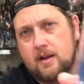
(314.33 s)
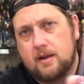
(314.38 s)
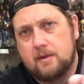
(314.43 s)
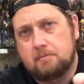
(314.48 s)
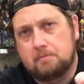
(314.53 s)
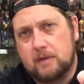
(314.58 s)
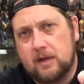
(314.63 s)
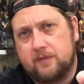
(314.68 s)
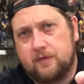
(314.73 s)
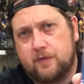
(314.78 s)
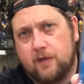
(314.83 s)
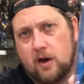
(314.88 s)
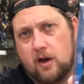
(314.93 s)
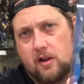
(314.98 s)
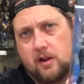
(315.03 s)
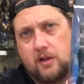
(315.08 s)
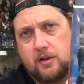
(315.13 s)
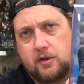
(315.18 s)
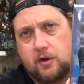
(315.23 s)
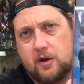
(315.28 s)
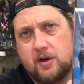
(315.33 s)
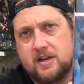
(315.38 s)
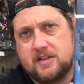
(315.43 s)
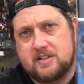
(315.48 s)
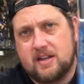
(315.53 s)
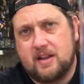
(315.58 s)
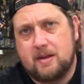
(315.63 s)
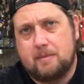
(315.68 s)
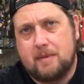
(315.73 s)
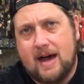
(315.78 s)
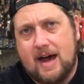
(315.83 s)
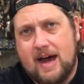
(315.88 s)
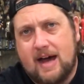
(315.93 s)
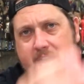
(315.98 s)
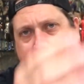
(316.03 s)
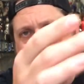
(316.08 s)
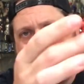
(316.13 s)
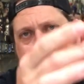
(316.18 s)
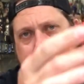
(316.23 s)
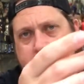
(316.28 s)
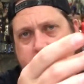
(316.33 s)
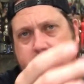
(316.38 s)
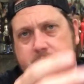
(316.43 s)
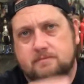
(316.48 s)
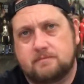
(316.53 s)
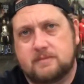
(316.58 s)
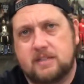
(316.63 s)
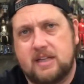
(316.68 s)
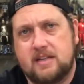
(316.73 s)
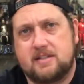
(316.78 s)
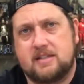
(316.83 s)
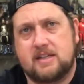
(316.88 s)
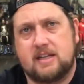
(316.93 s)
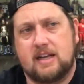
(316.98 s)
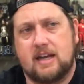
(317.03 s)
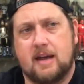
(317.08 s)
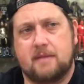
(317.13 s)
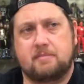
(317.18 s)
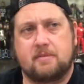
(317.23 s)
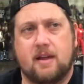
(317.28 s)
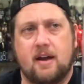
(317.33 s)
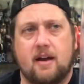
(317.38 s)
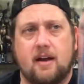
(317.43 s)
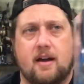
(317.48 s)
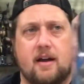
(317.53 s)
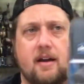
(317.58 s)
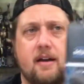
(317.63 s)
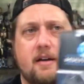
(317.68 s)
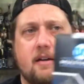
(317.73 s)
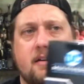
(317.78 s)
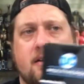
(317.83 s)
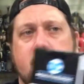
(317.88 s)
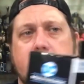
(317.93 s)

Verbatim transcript: McFarlane Toys on the bottom. DC up there.